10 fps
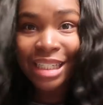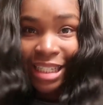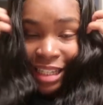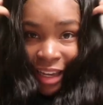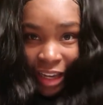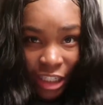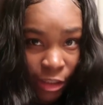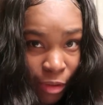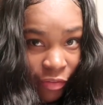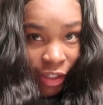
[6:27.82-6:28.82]
This is like
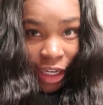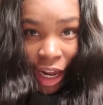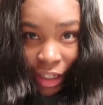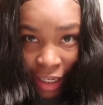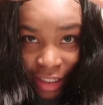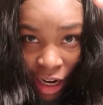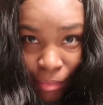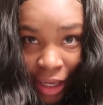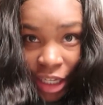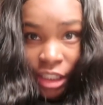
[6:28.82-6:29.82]
actually perfect, and I laid down
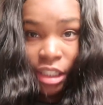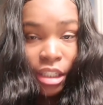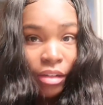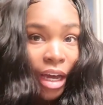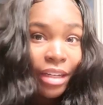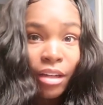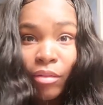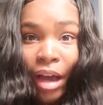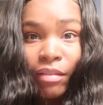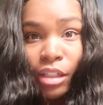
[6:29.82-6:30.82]
my edges so I
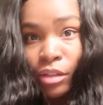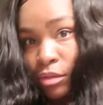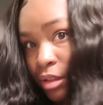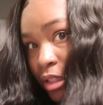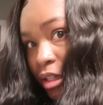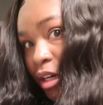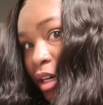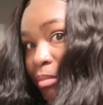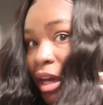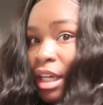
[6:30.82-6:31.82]
don't have to do
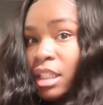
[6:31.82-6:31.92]
my